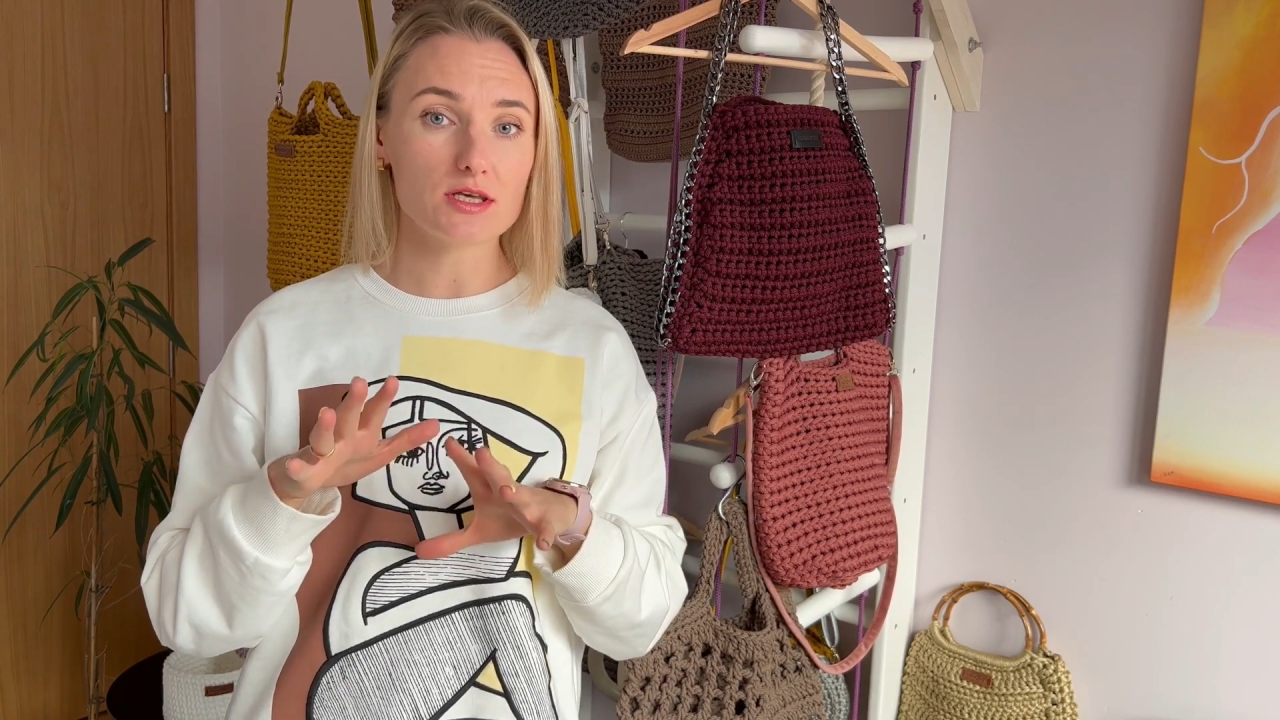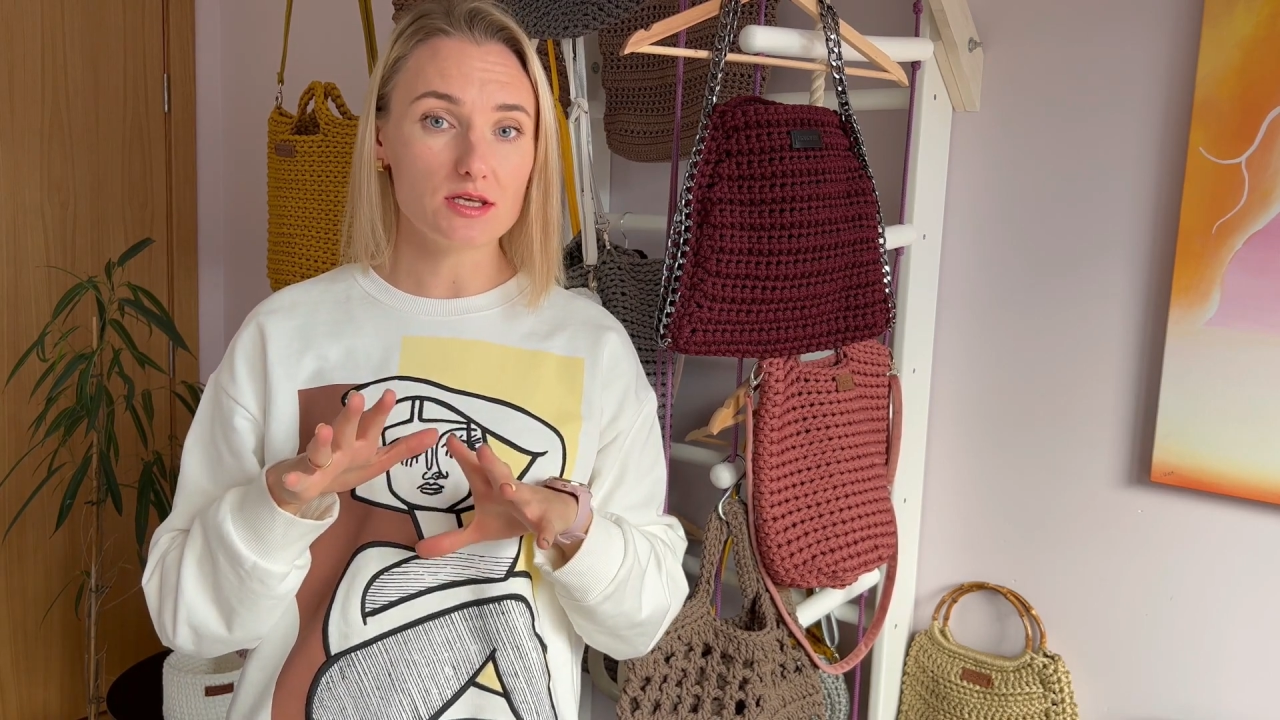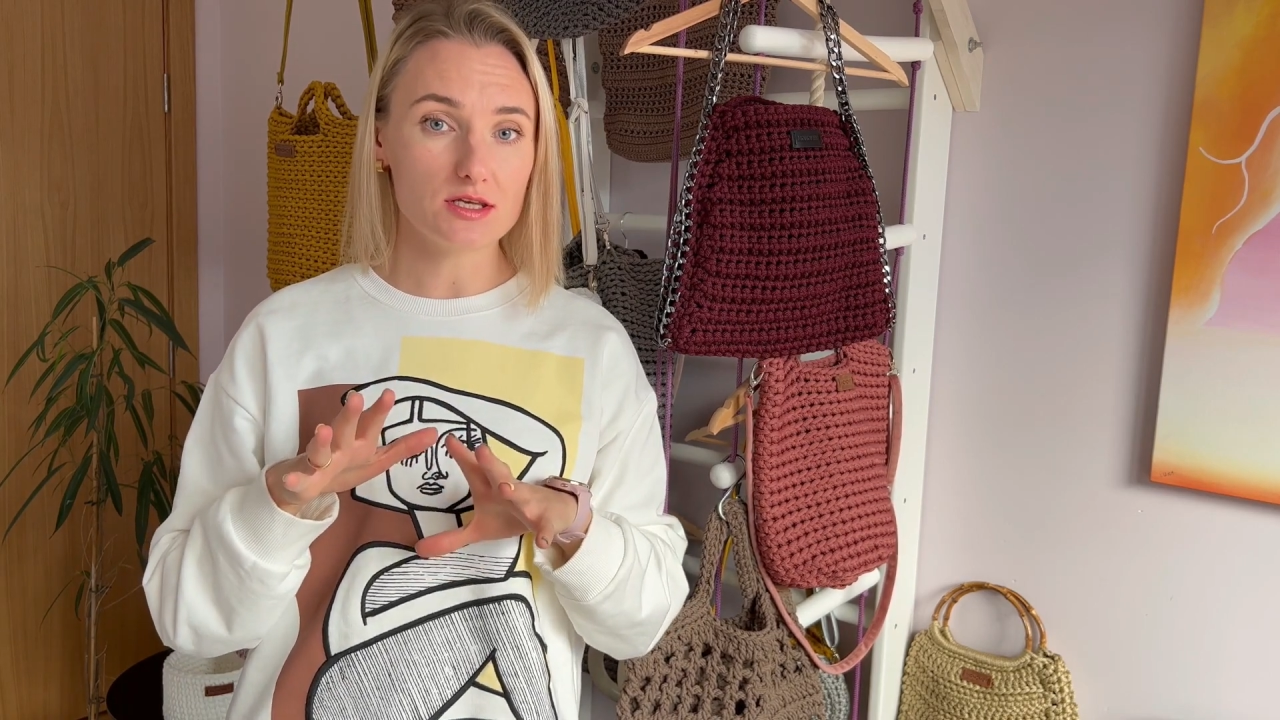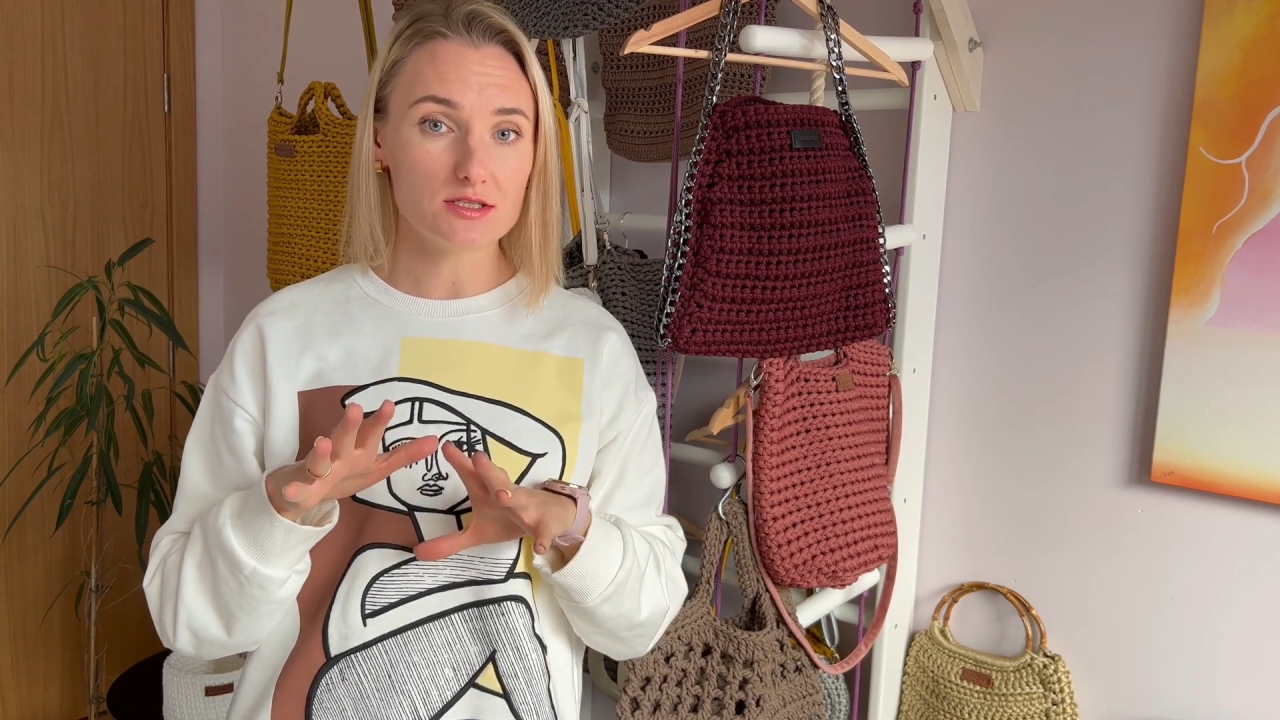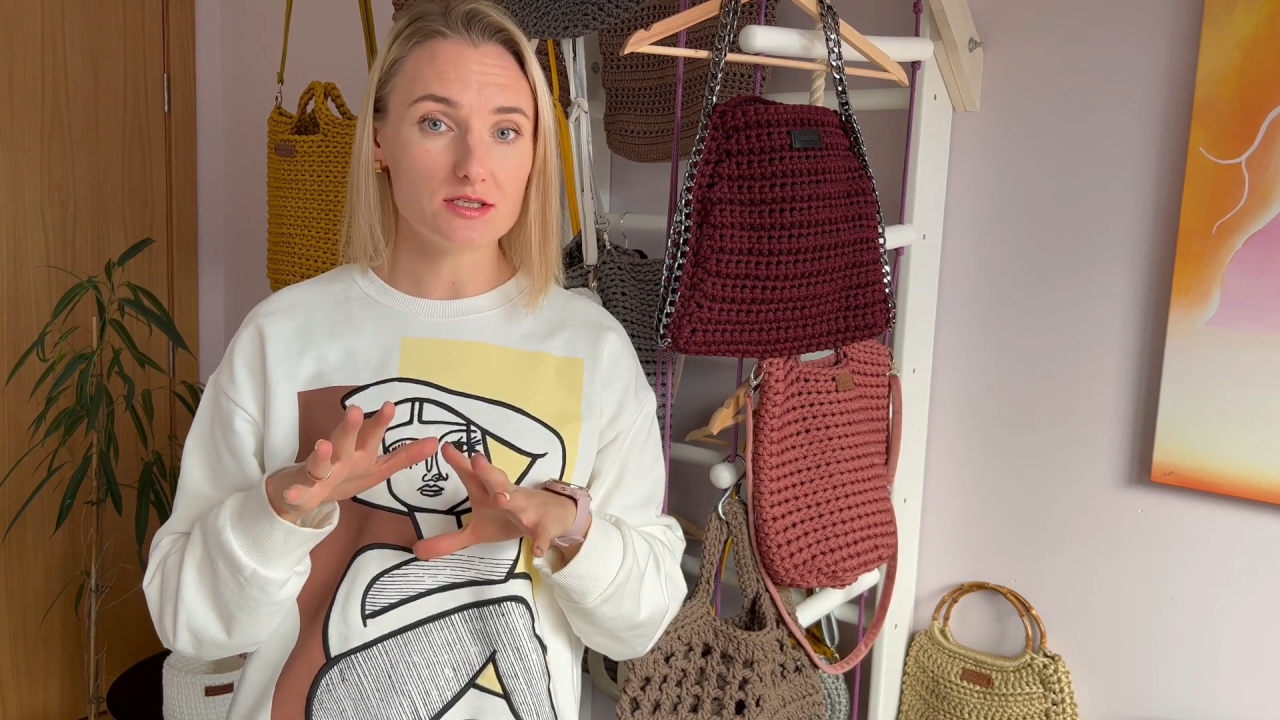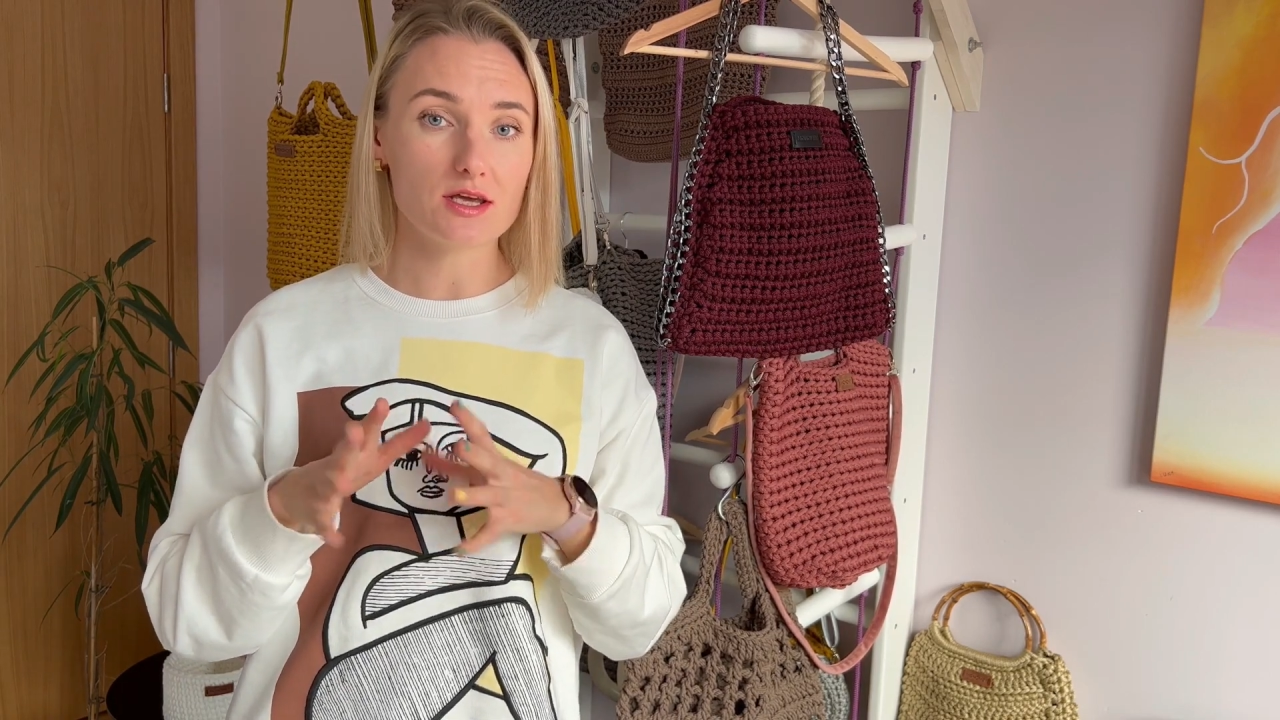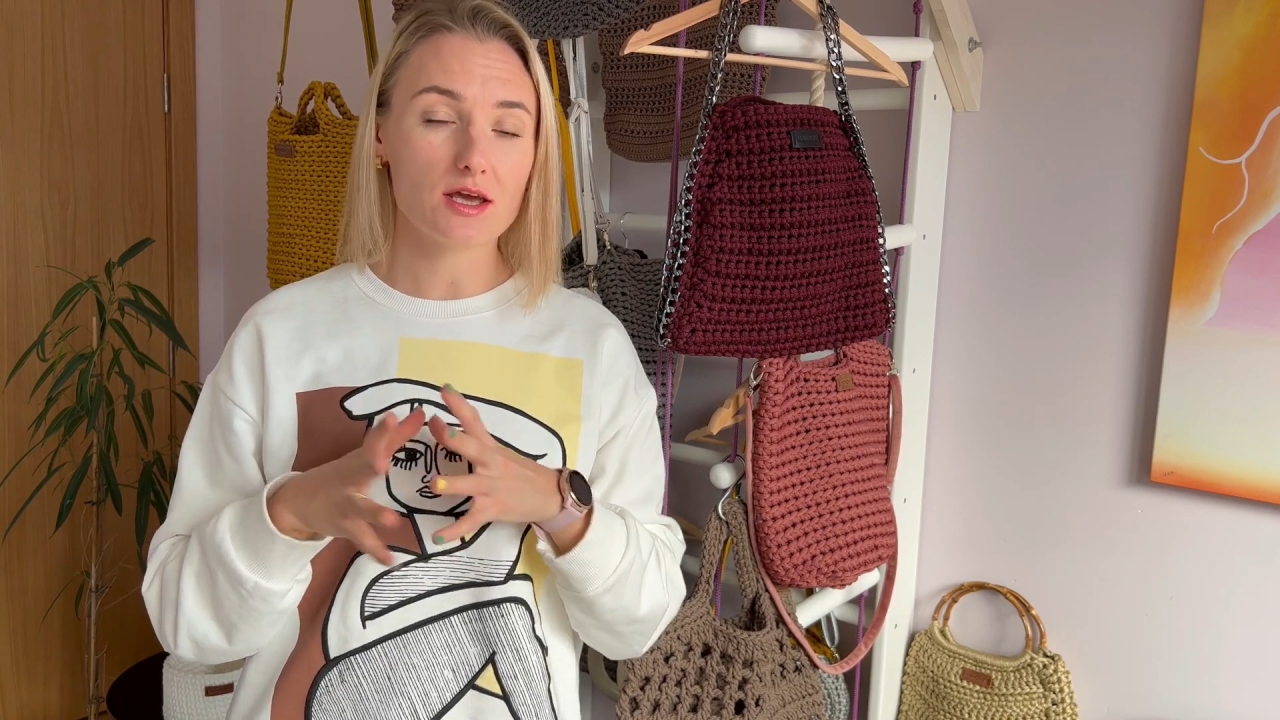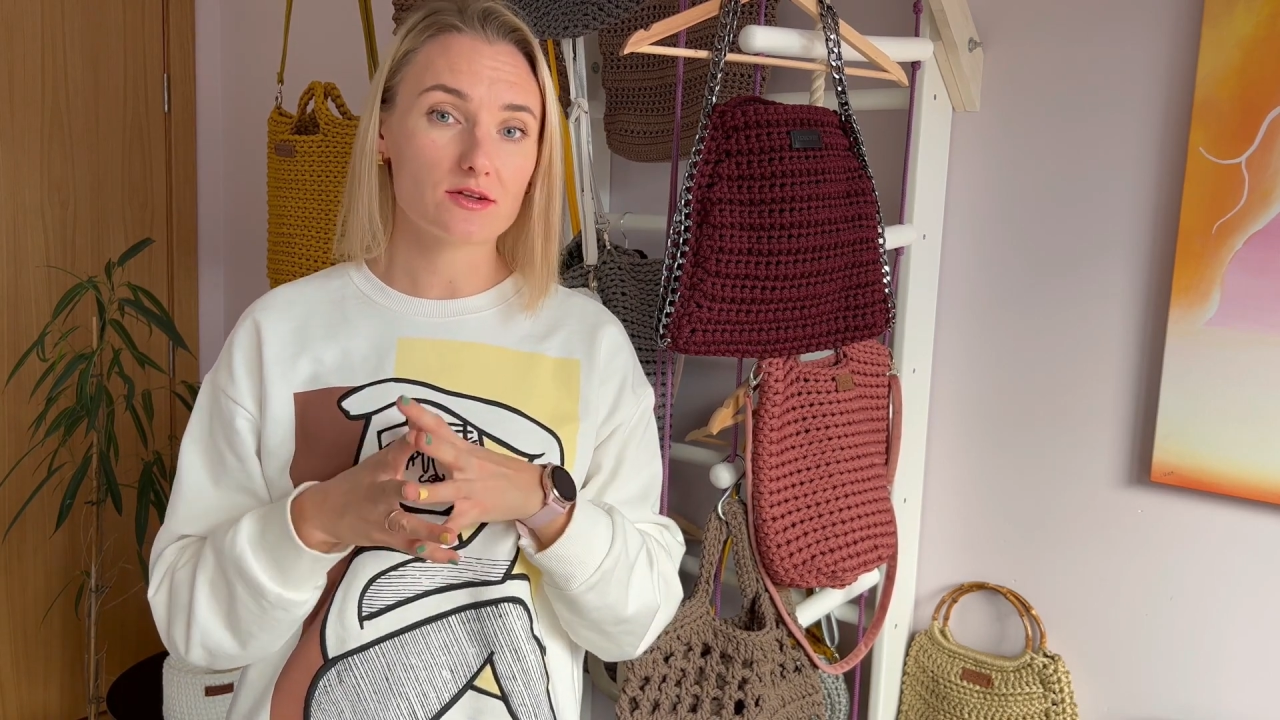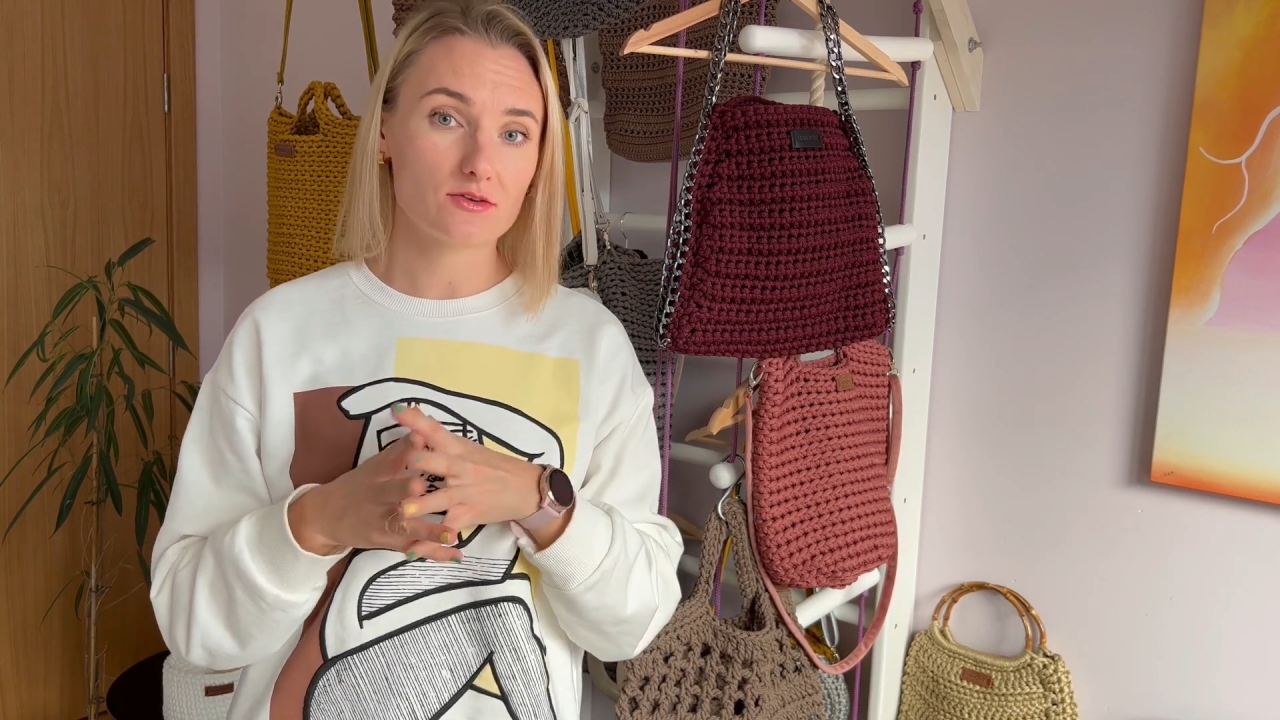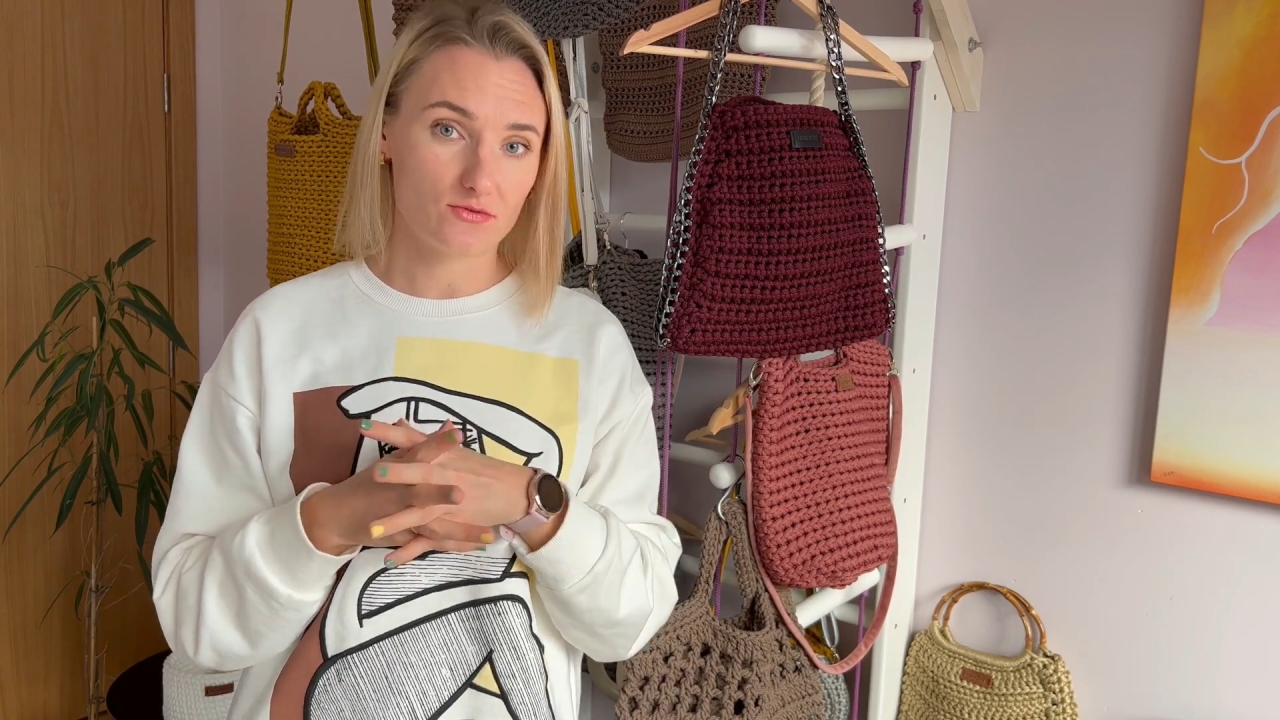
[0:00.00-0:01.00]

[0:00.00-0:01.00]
easy and